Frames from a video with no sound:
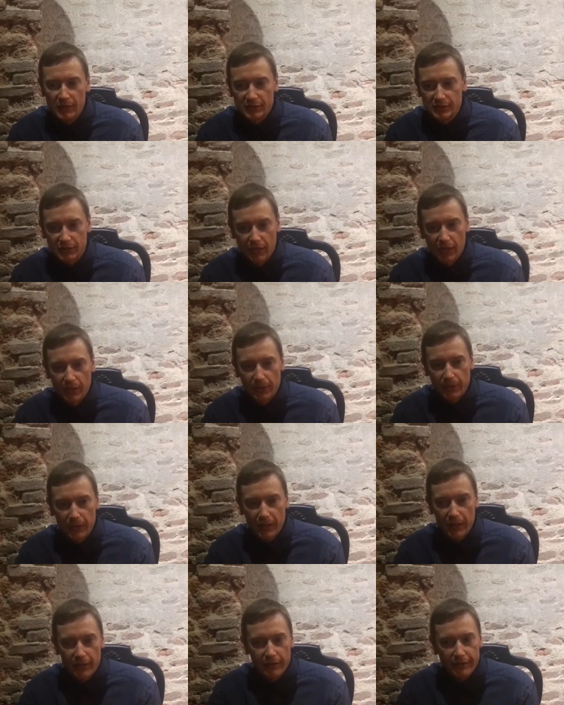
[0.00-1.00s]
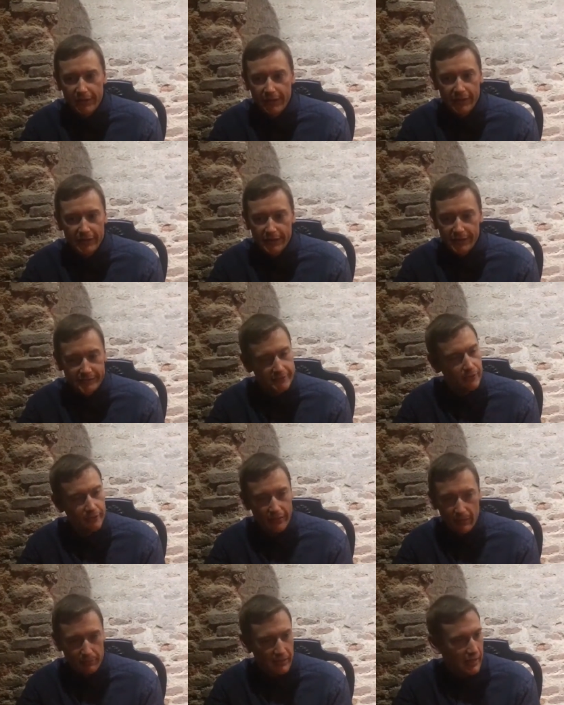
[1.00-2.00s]
So it's
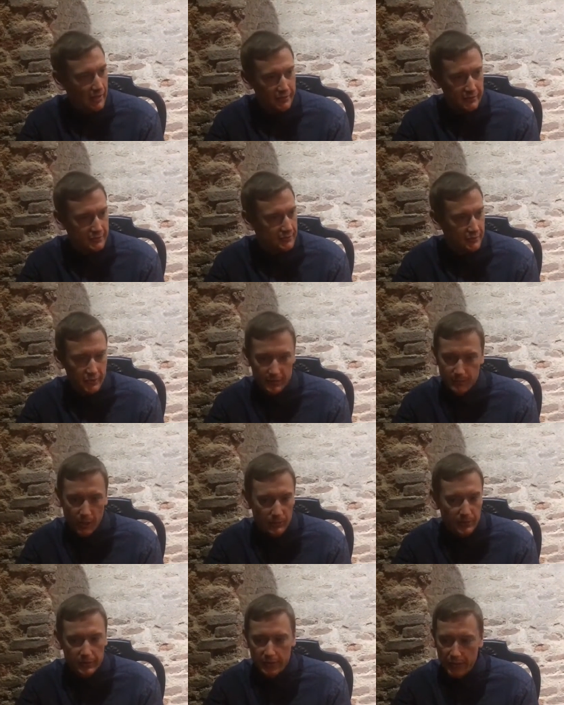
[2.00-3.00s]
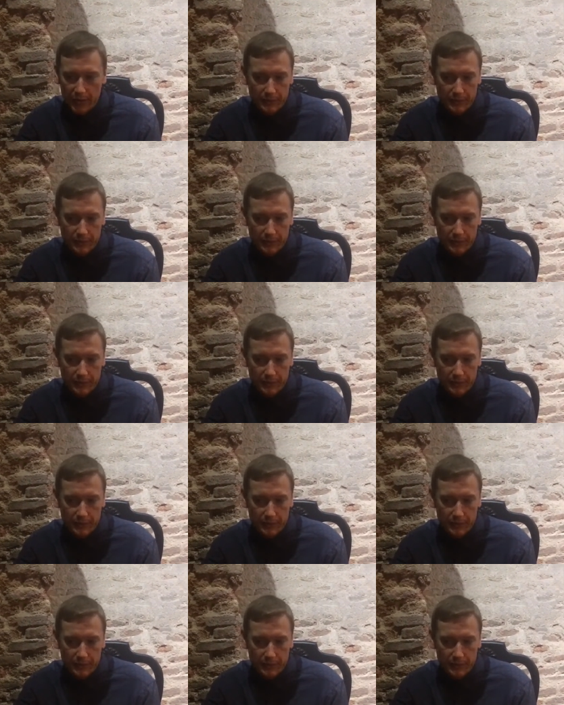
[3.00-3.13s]
not in our plans at the moment.